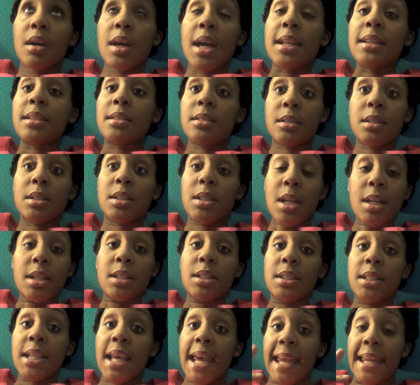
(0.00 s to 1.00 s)
it
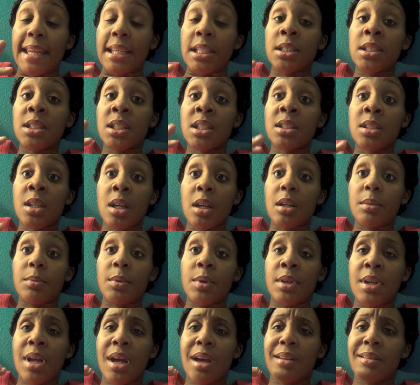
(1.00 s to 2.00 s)
tastes
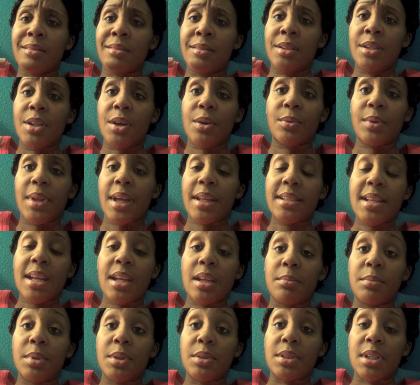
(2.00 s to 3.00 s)
terrible, and I don't like
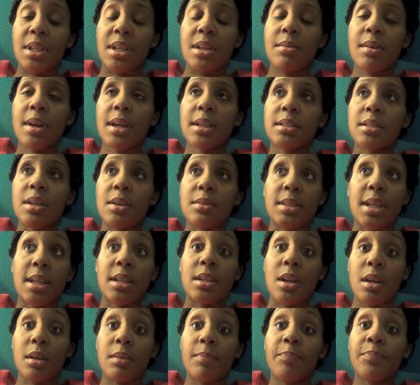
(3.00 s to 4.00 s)
taking pills anyway, so I was like,
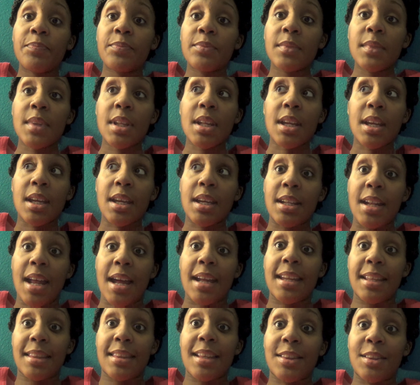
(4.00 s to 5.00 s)
no, can I
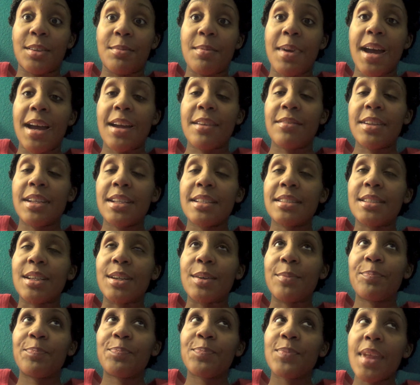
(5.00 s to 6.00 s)
get that through my IV? So
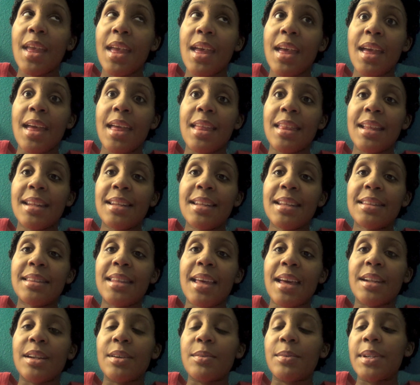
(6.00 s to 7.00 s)
I did
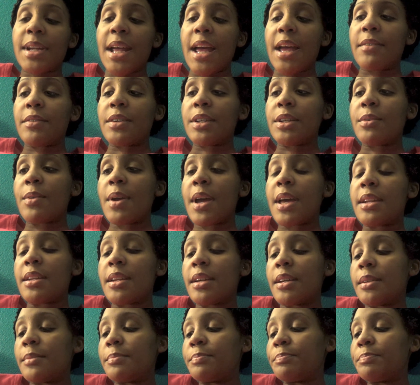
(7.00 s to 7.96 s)
that or what have you, and